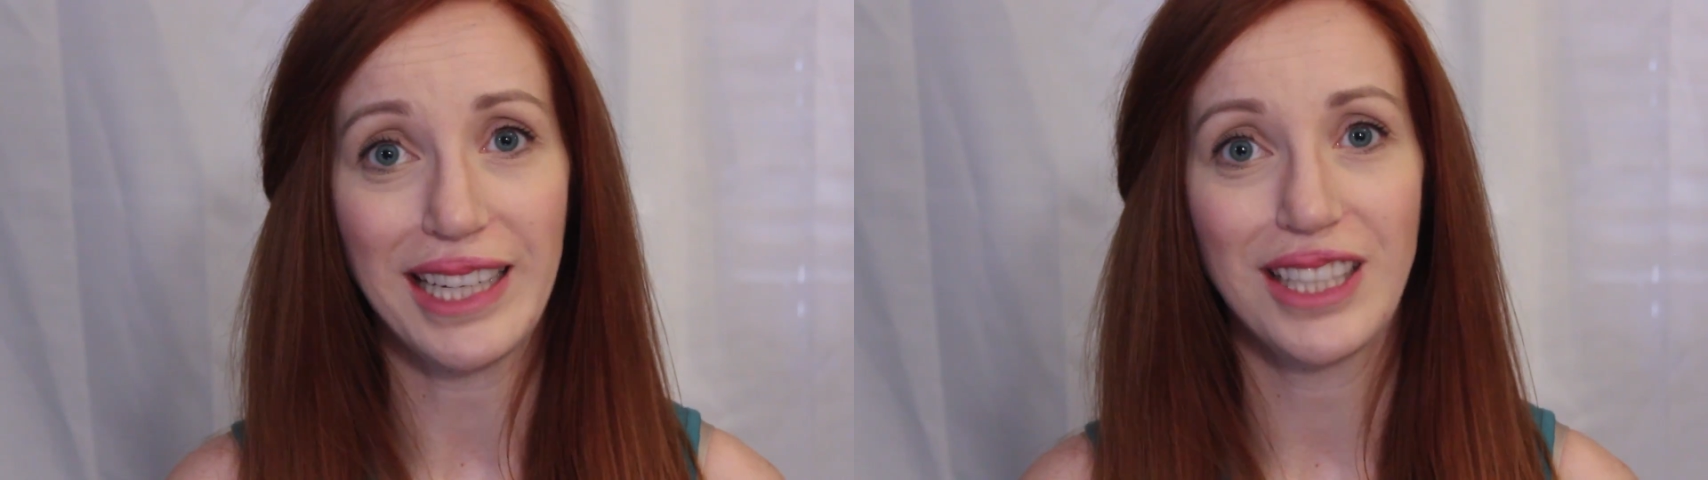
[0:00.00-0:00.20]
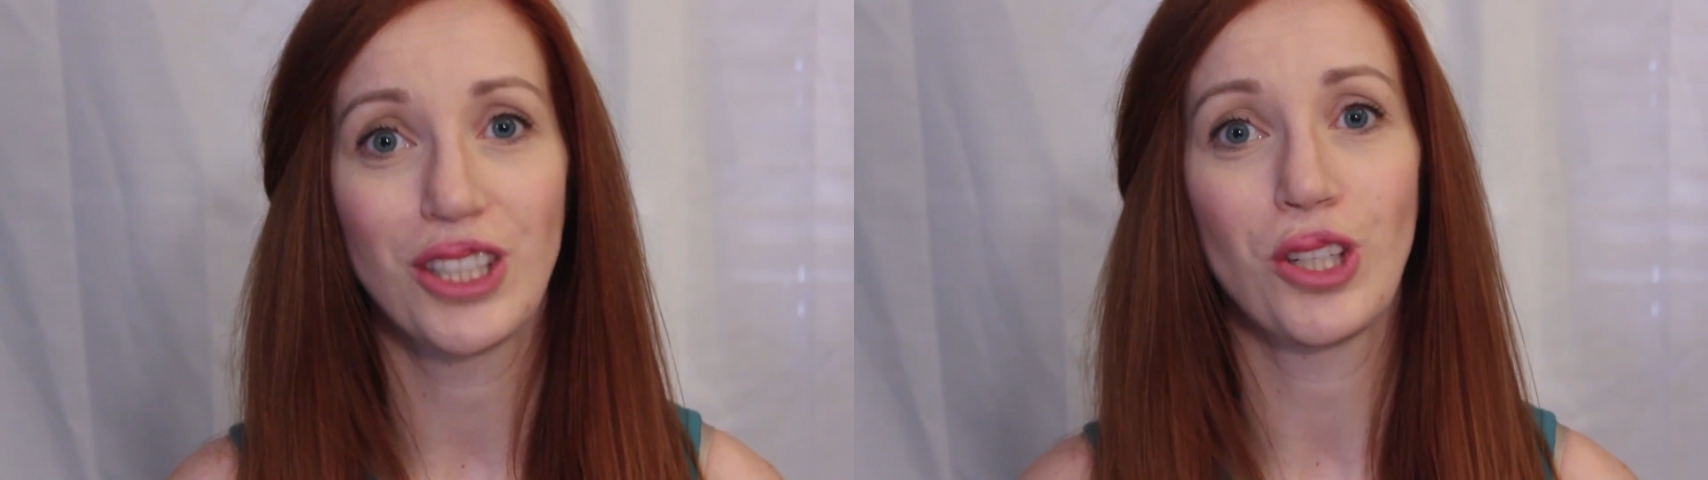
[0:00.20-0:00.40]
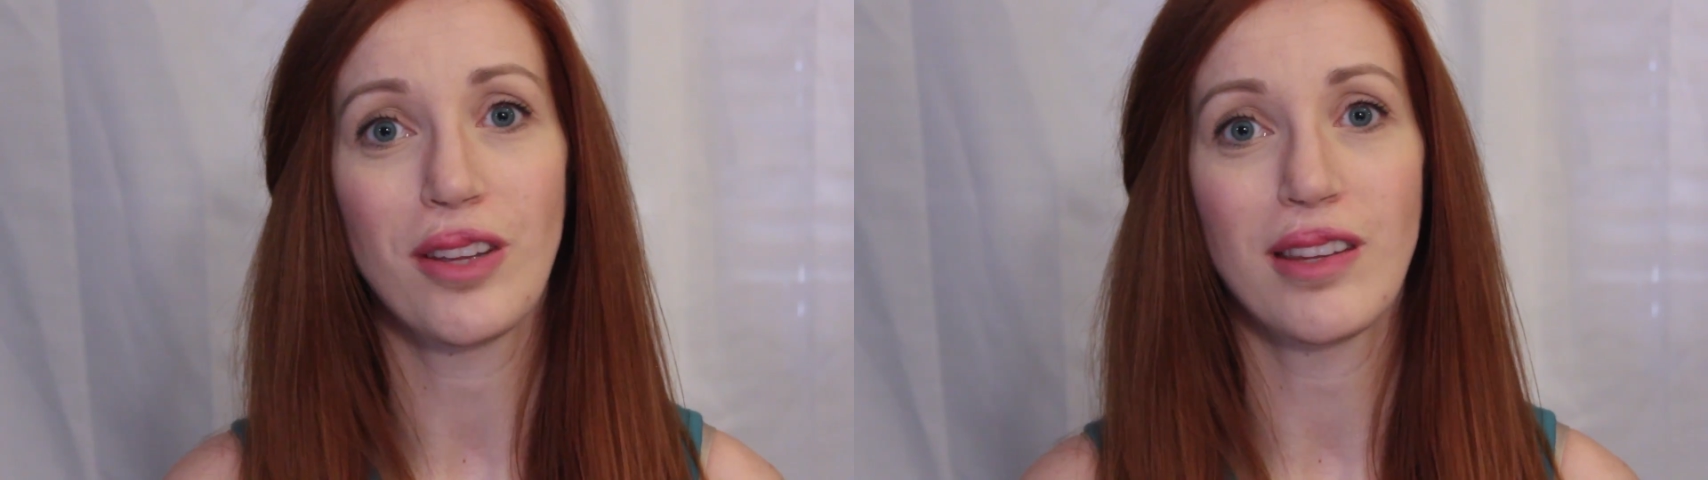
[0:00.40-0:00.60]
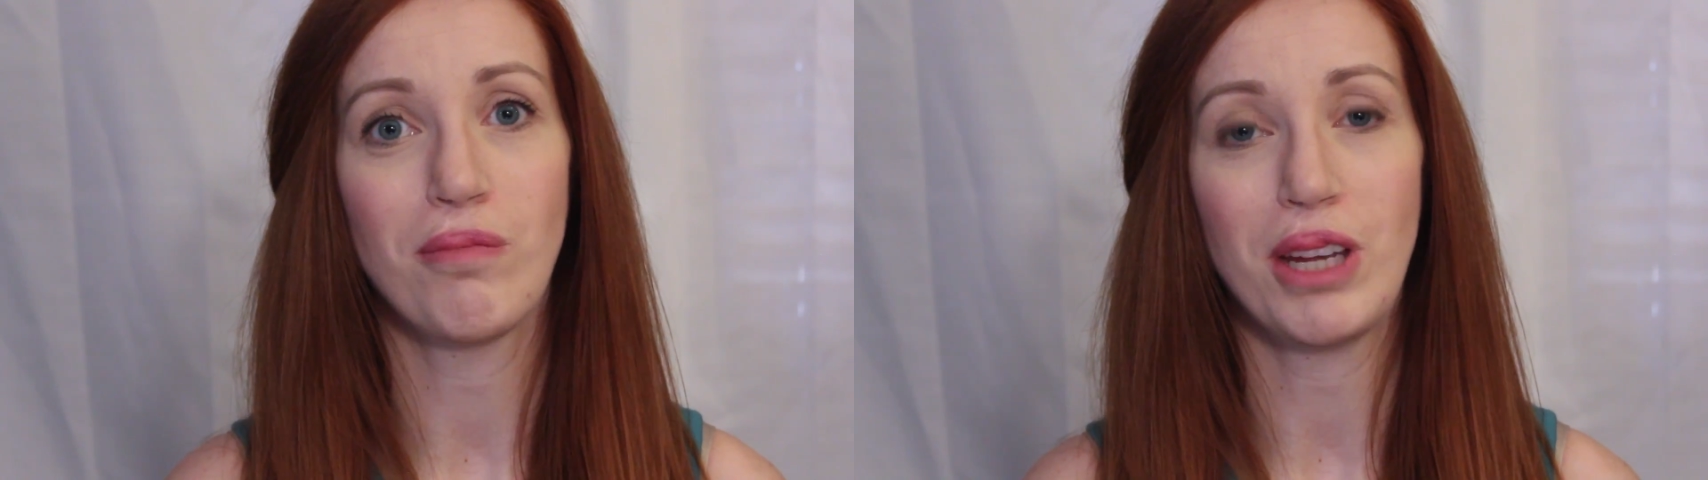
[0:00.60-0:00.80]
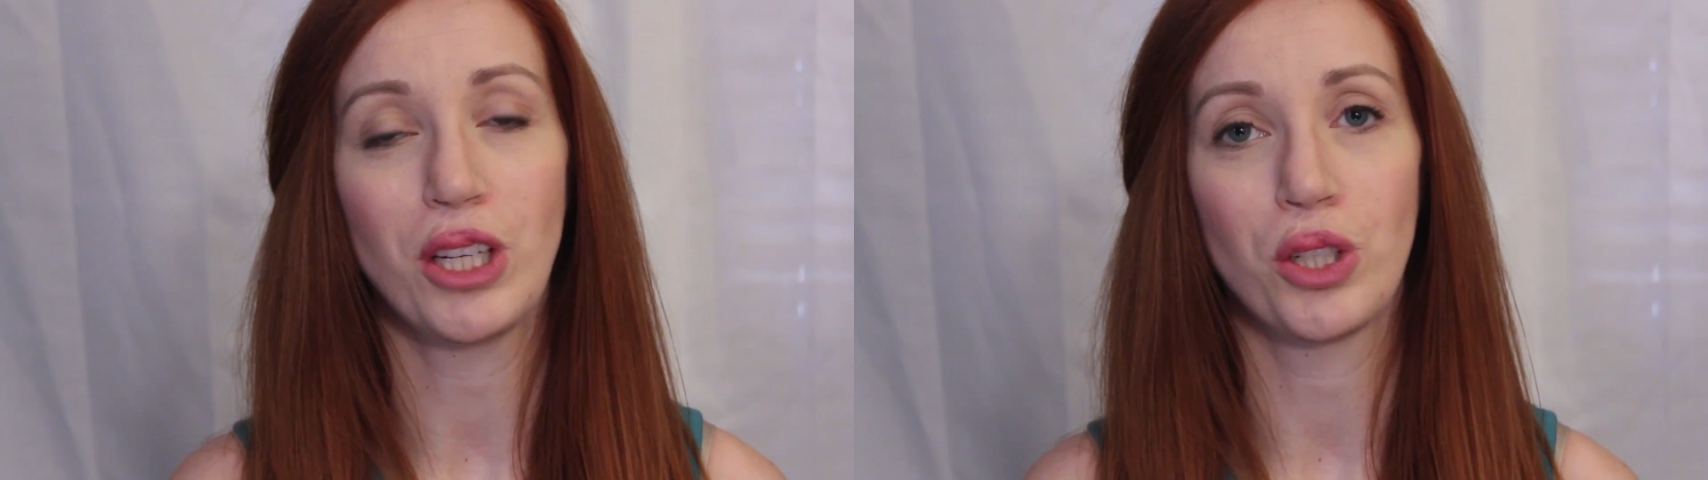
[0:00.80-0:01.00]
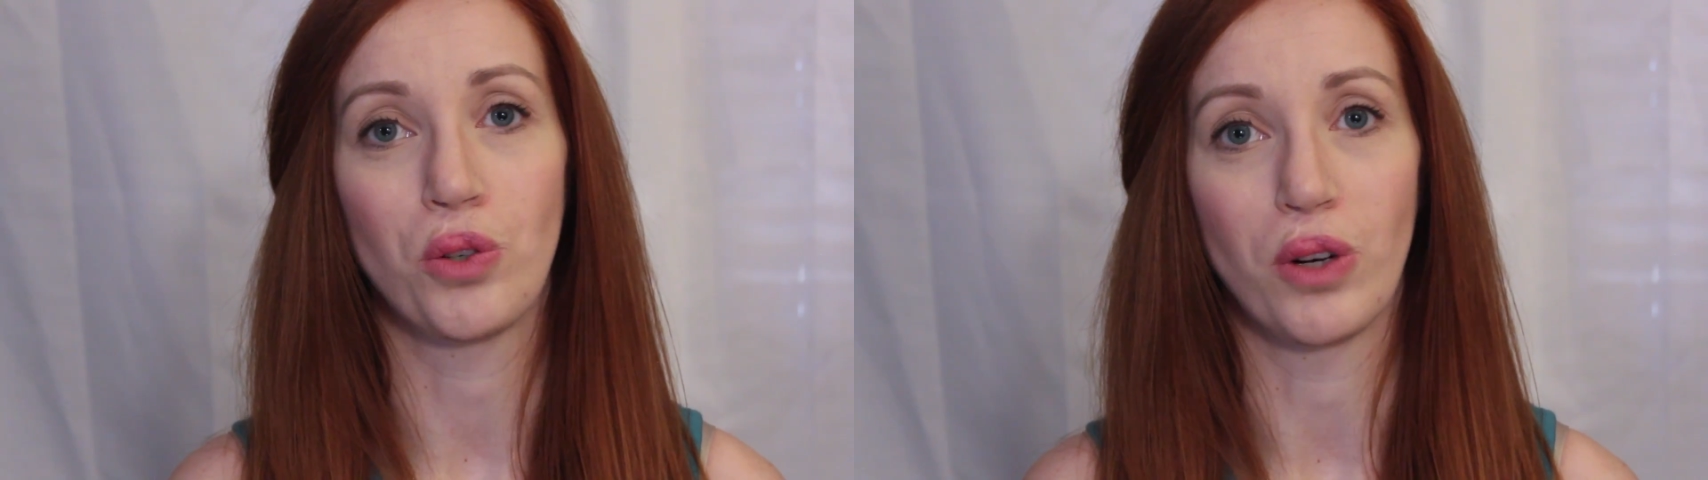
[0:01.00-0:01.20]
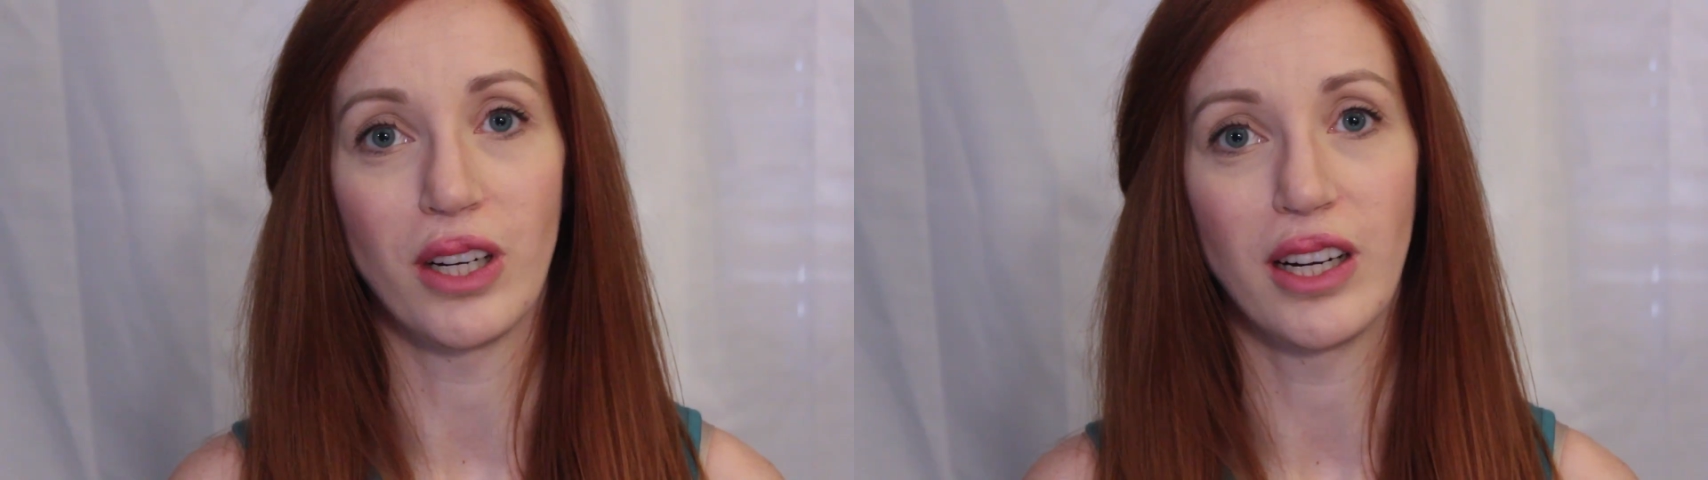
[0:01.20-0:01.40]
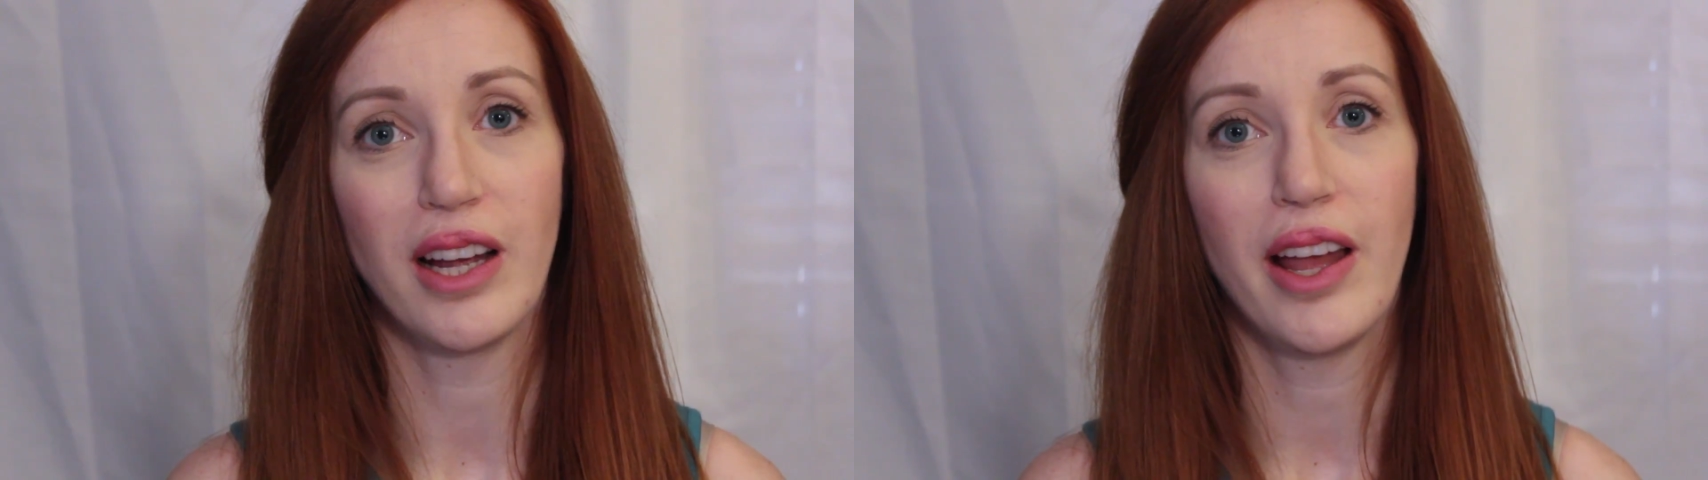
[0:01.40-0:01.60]
it just to make
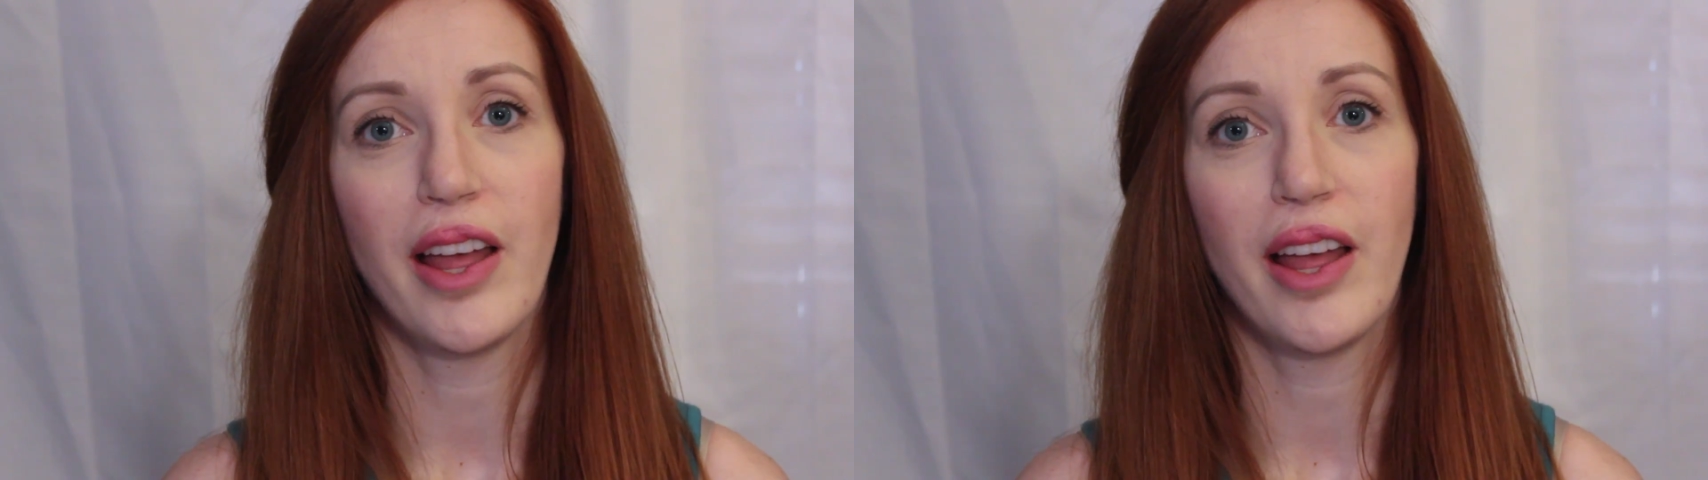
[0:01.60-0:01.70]
sure